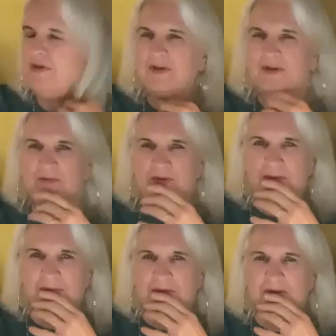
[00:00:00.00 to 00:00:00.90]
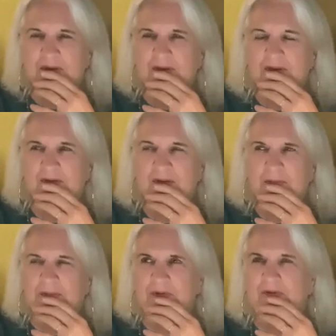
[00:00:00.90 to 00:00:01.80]
to think of something that
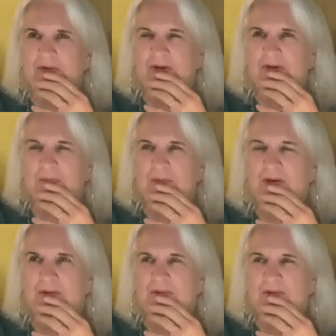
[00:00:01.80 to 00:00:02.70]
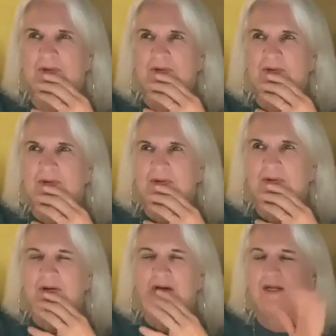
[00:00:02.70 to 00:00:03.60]
someone said about,
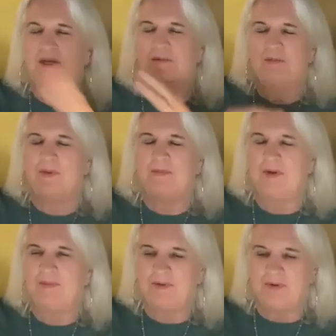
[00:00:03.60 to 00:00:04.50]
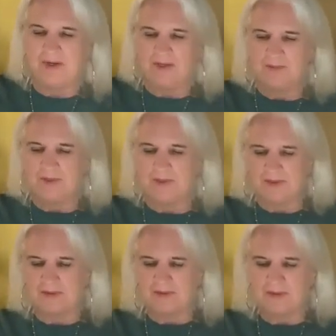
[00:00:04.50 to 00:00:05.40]
I can't remember. I'm sorry. I don't want to.